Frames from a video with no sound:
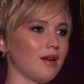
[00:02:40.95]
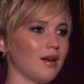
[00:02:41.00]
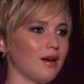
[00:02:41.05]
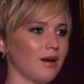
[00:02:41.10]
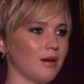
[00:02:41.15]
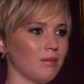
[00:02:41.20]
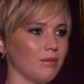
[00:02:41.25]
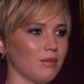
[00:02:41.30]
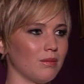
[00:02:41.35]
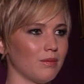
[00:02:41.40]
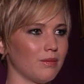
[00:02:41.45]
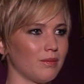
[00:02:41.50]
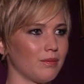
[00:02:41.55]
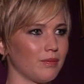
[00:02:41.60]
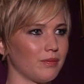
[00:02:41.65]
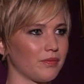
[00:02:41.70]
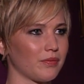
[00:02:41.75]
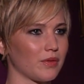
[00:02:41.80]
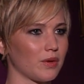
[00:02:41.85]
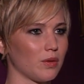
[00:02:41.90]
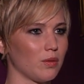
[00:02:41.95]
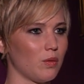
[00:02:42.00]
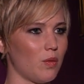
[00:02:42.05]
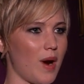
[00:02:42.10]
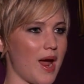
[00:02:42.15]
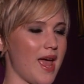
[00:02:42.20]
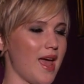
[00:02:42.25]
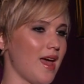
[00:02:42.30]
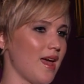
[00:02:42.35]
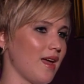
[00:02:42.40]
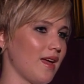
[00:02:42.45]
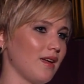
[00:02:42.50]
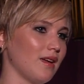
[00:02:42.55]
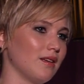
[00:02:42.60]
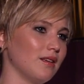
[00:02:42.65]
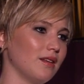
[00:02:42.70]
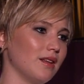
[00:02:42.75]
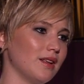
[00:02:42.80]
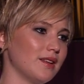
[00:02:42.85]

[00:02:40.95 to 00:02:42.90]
um, way.